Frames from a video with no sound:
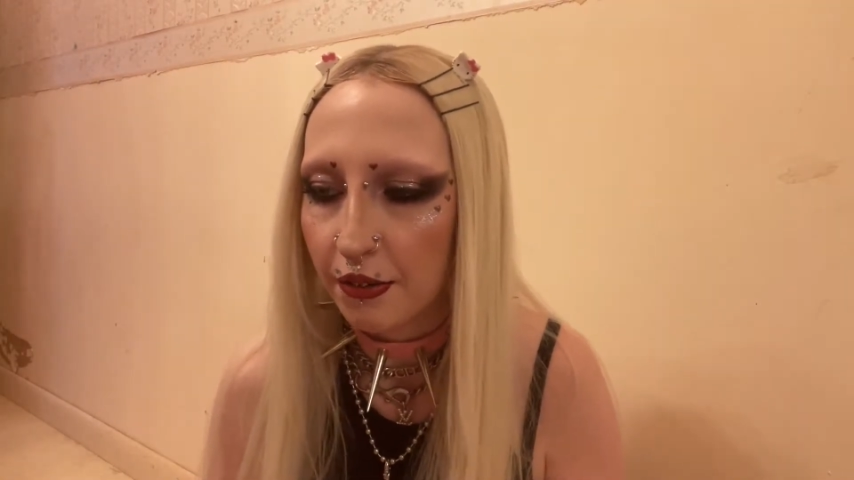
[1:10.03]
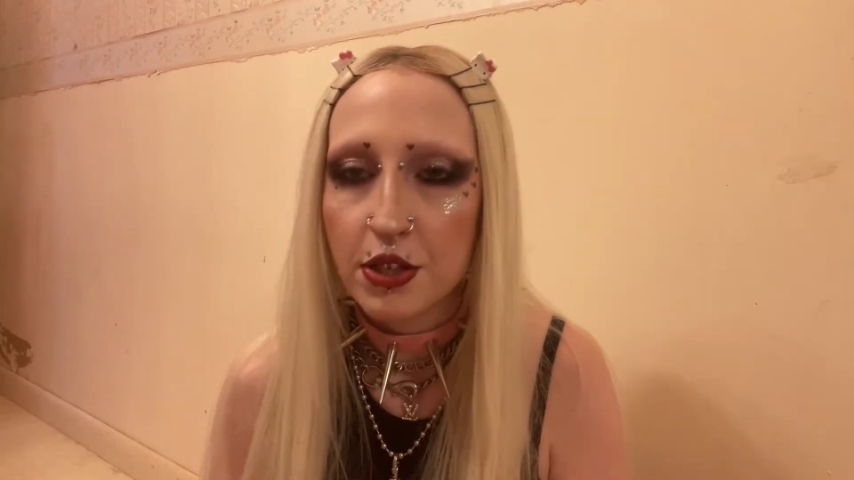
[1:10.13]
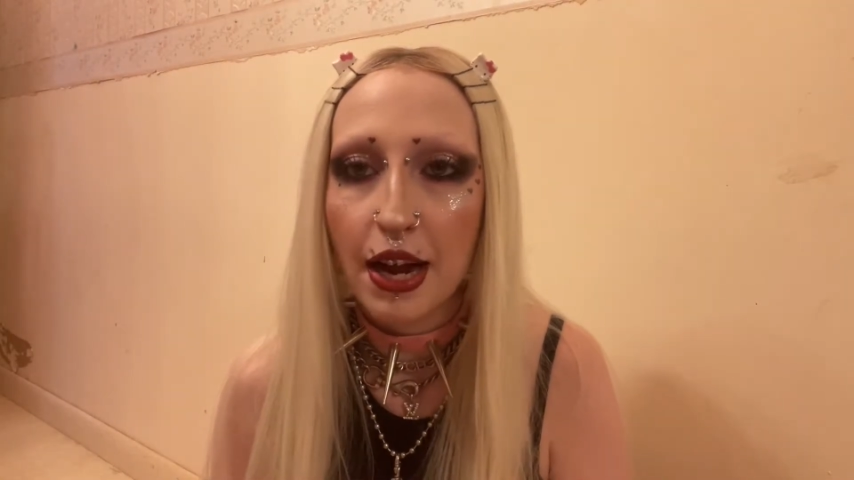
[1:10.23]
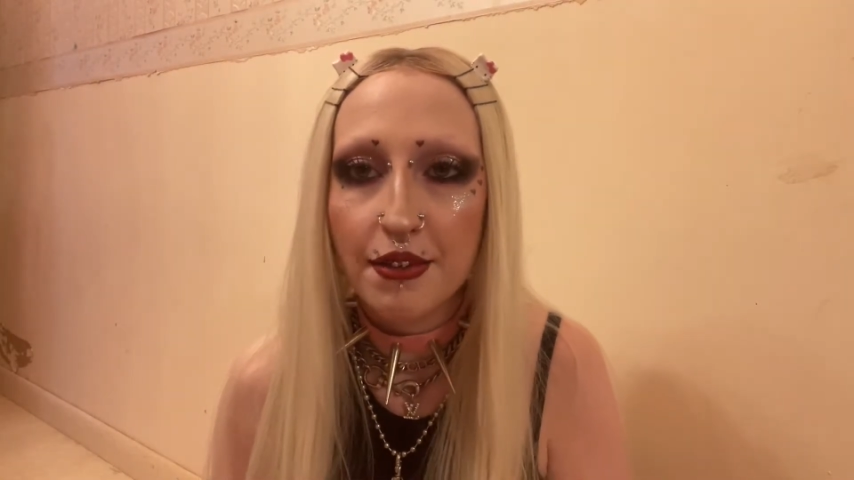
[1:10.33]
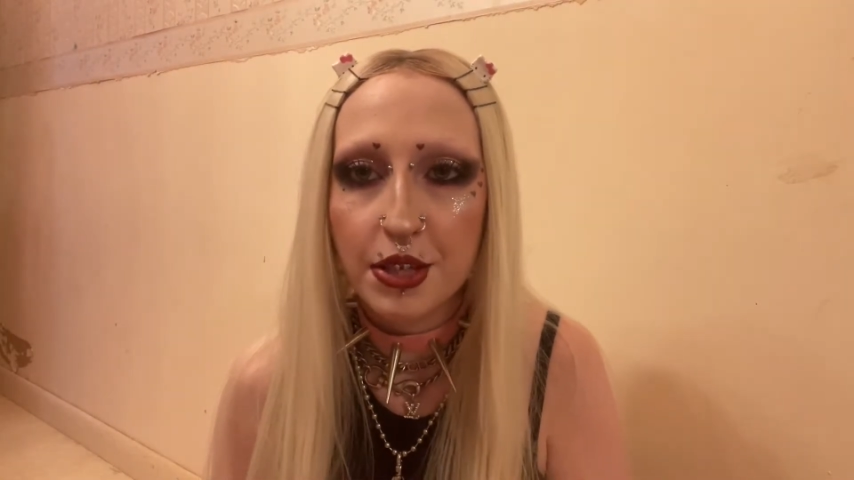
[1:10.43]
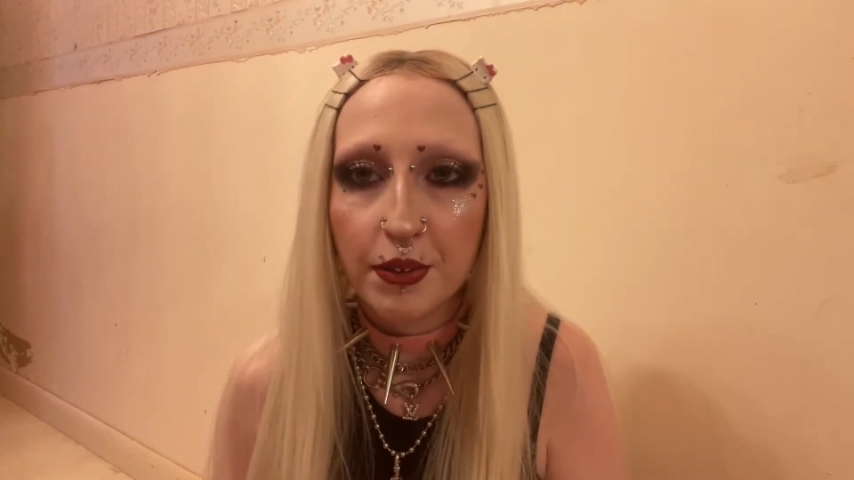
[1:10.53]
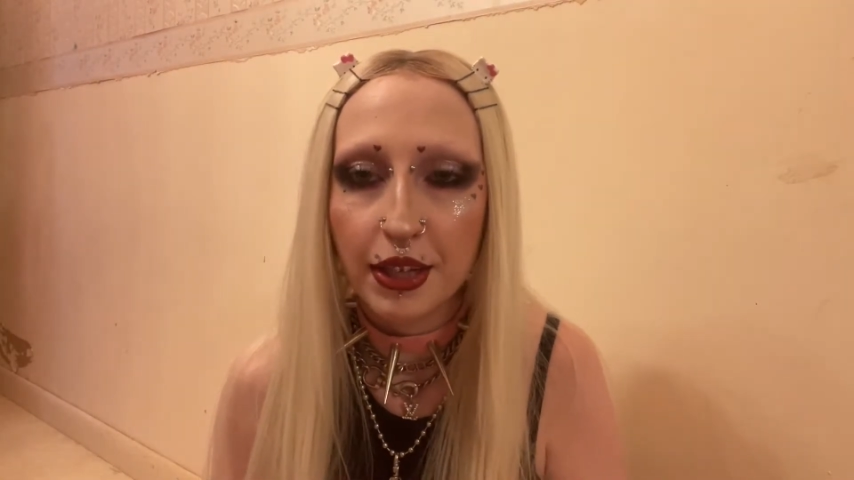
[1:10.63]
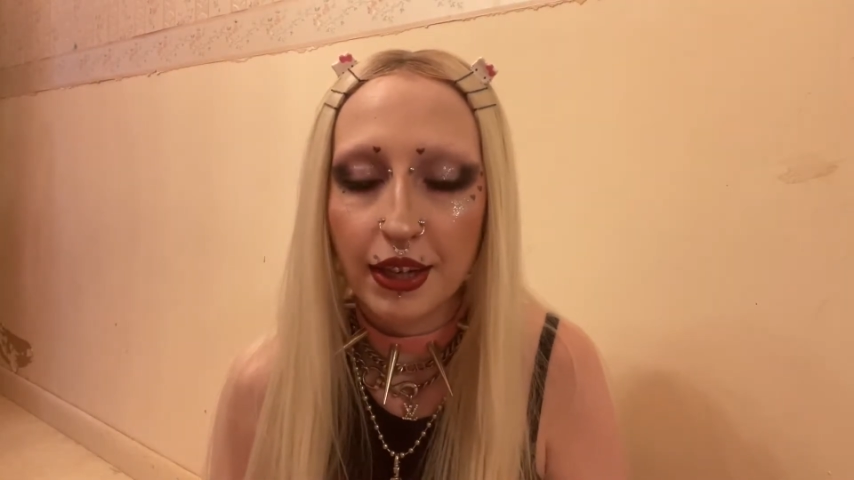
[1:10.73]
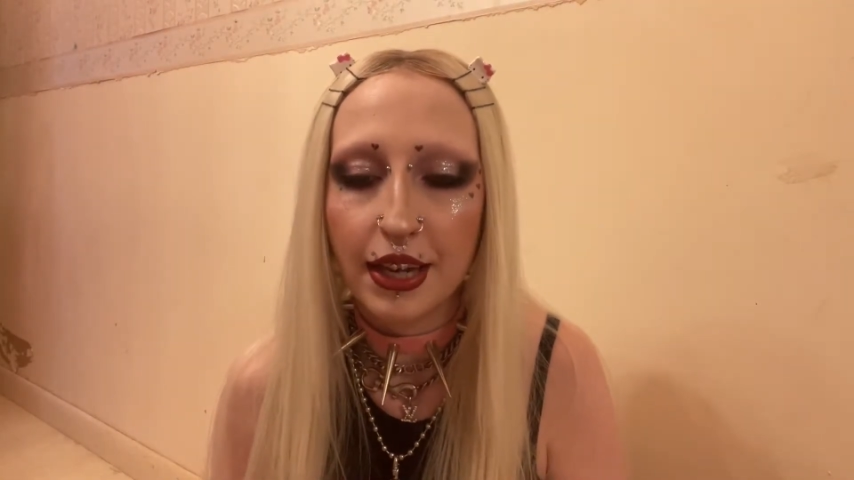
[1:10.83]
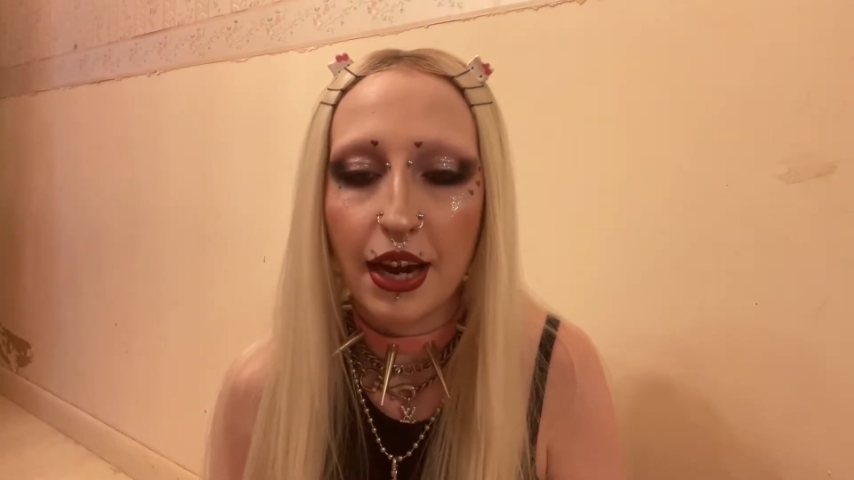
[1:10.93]
So I have something
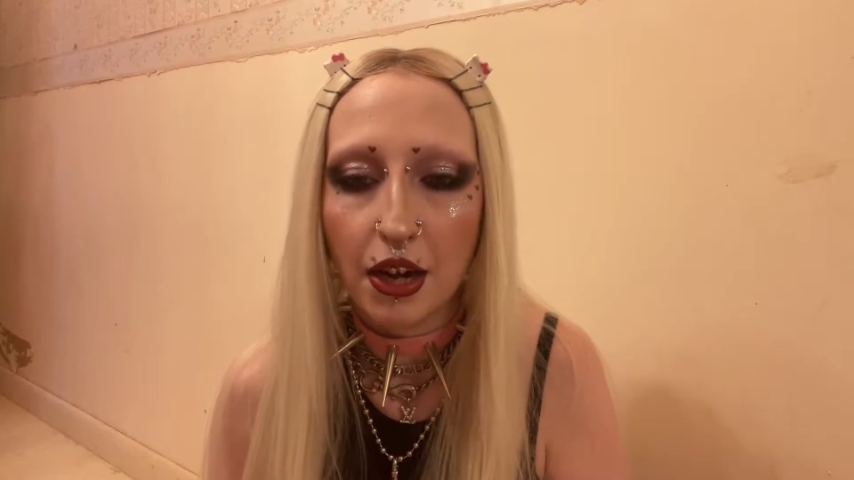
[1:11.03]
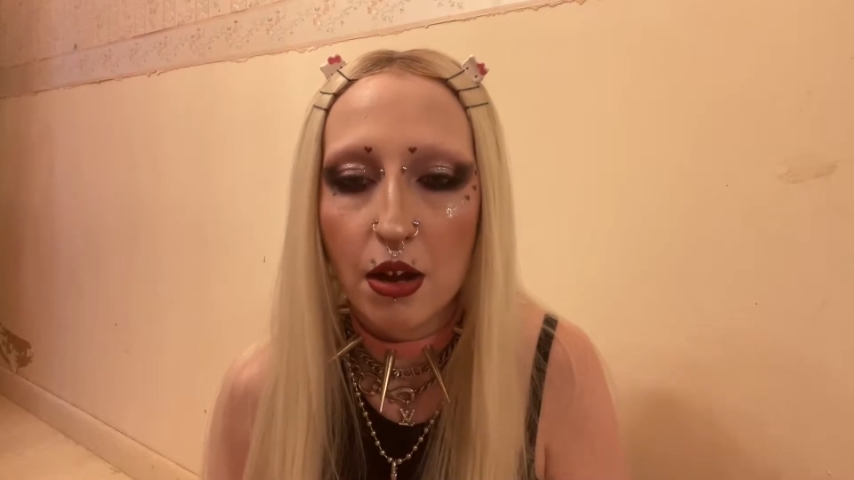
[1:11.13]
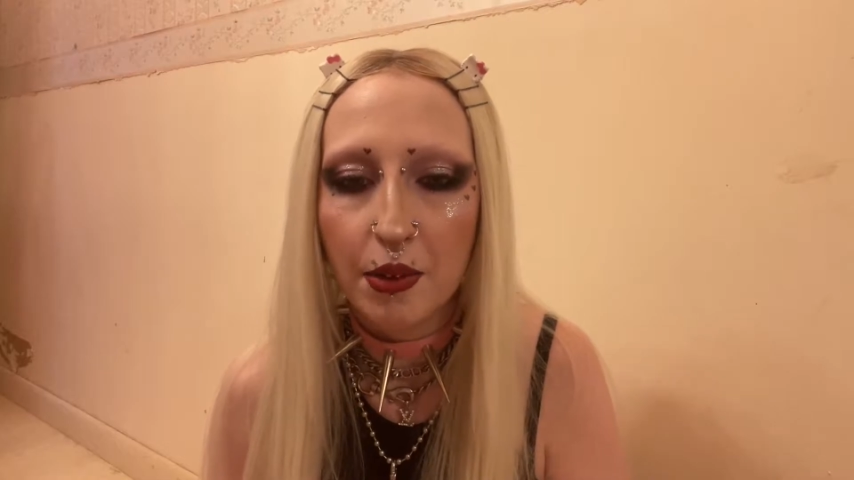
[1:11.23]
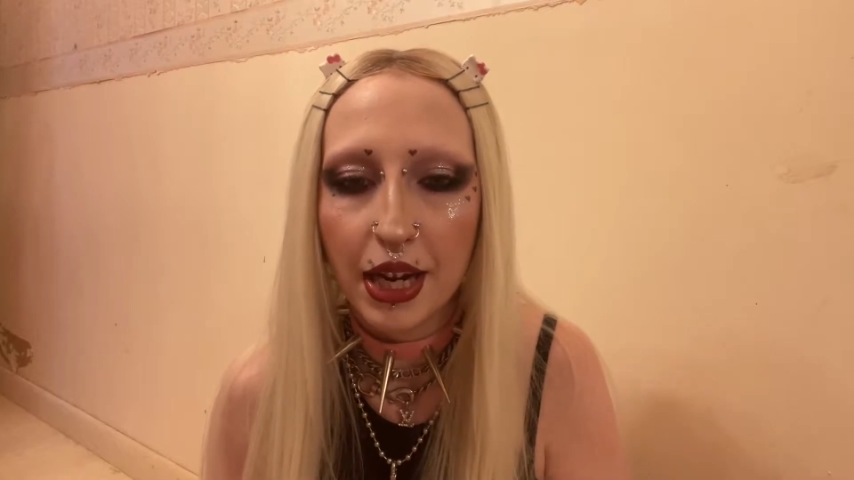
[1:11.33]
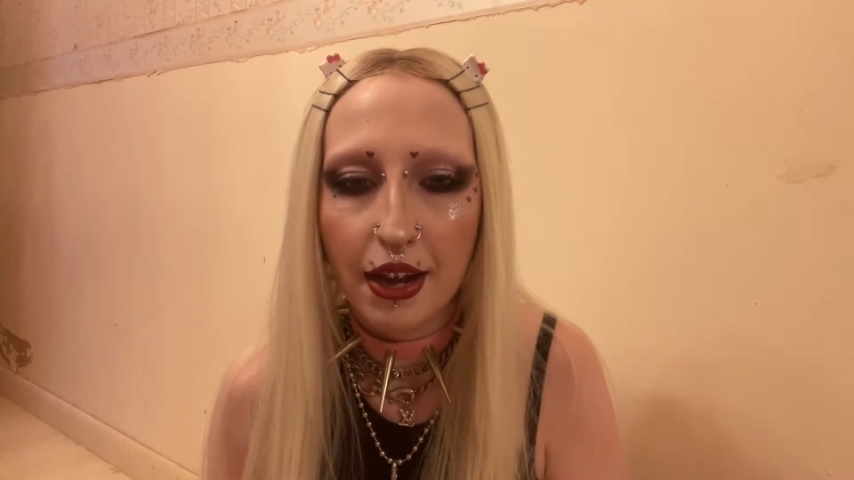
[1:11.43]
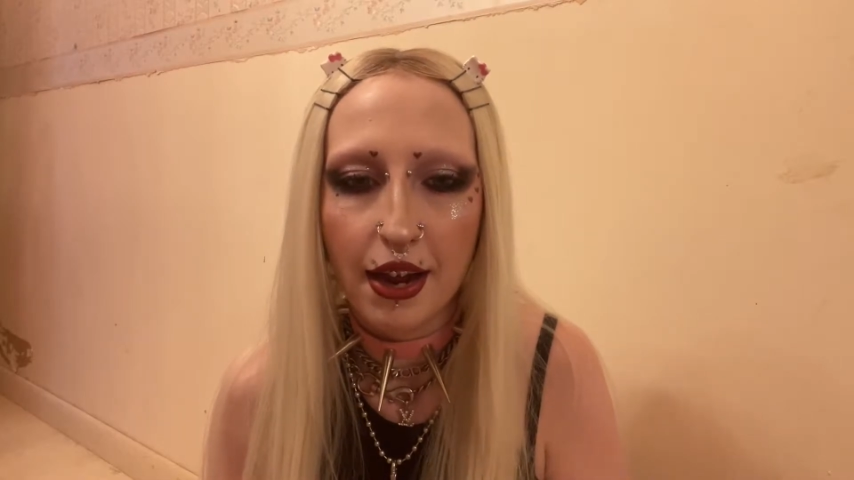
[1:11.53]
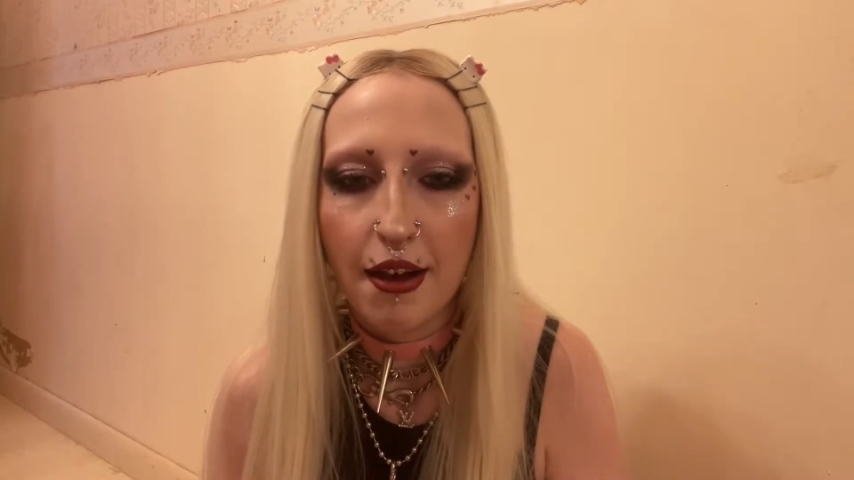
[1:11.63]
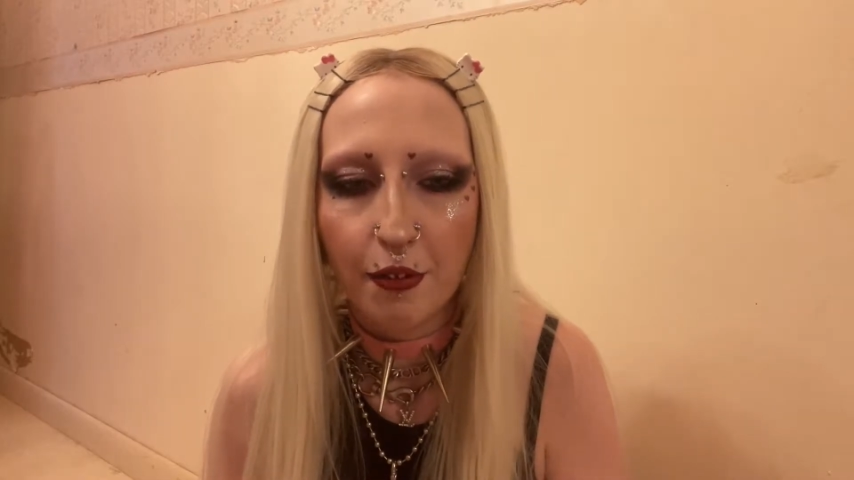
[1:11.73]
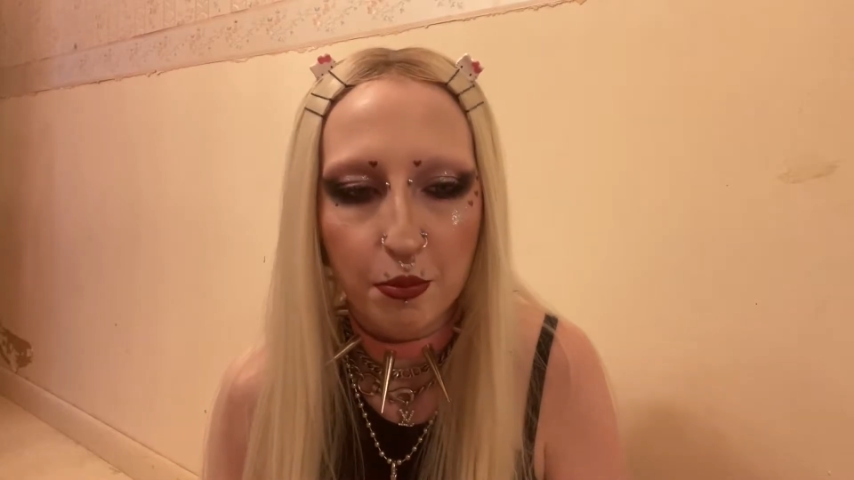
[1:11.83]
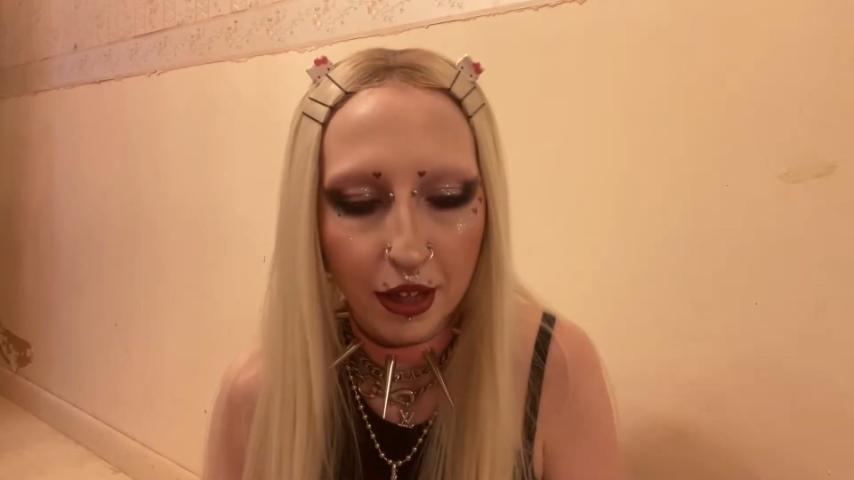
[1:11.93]
like that coming. I
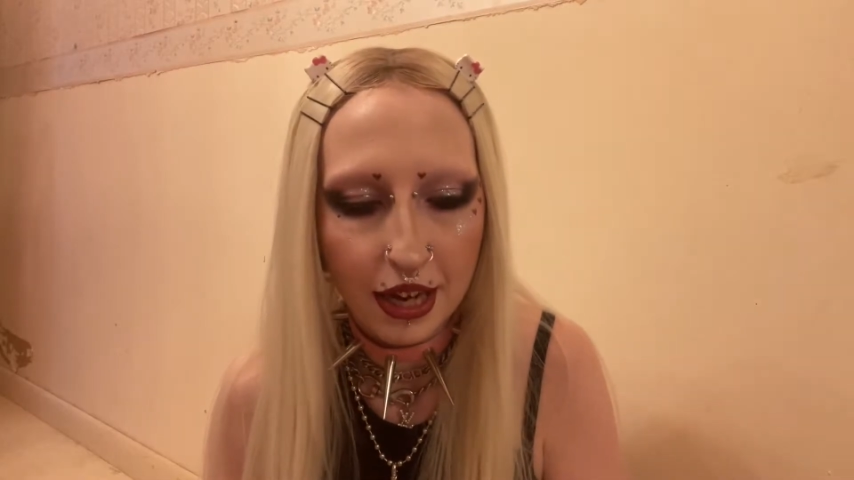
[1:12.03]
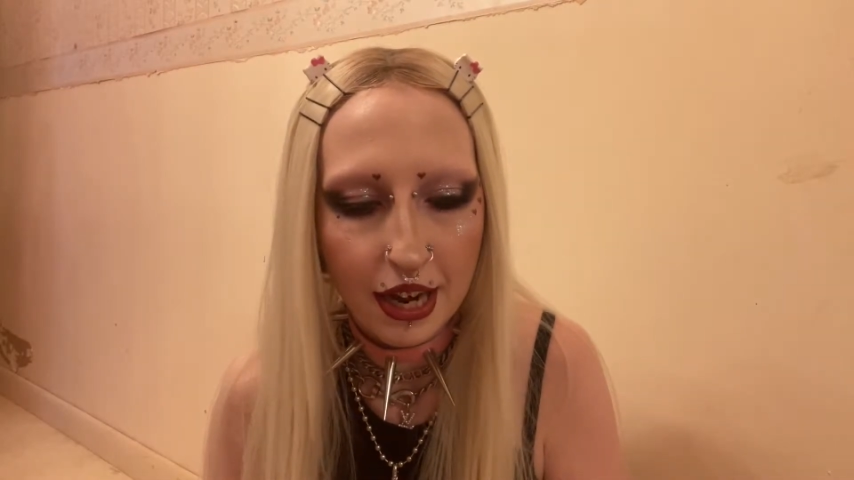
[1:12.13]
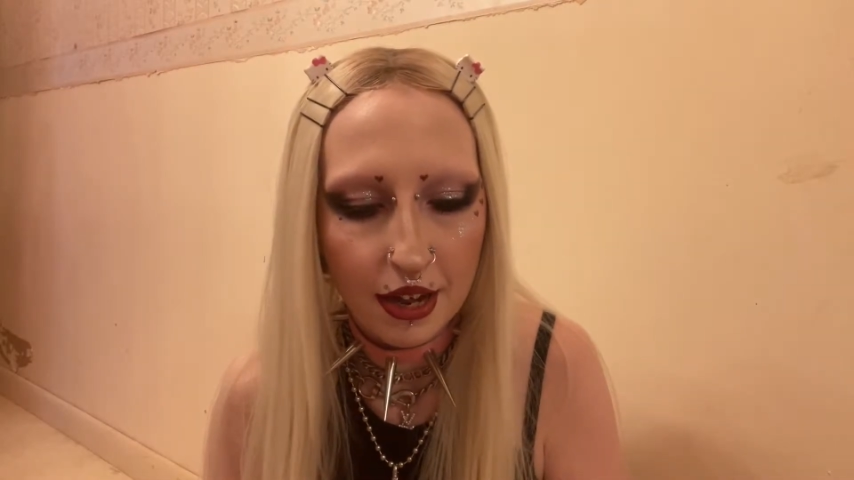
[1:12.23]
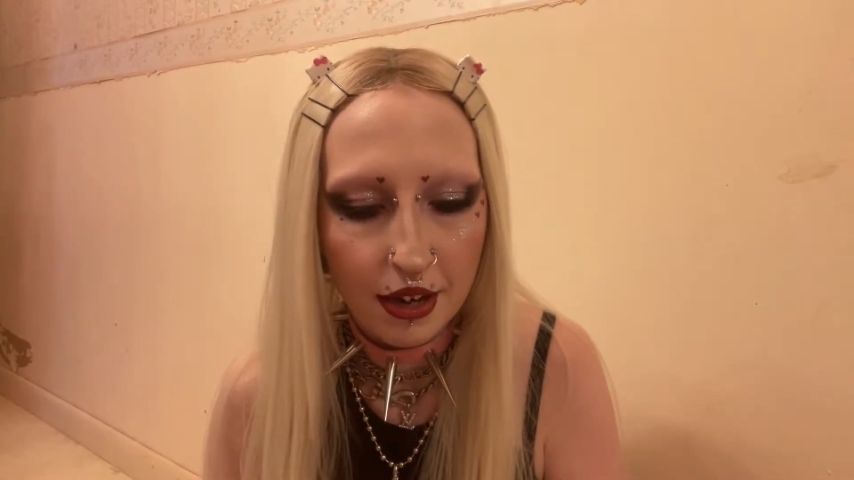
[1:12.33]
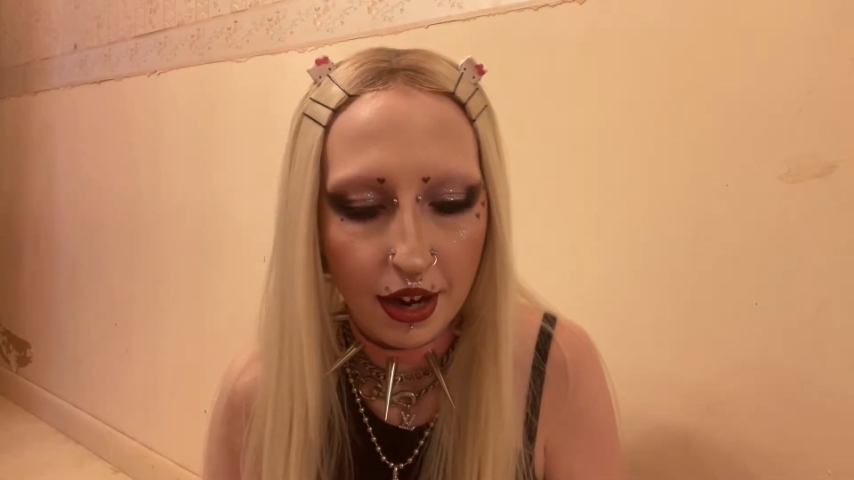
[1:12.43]
have a plan.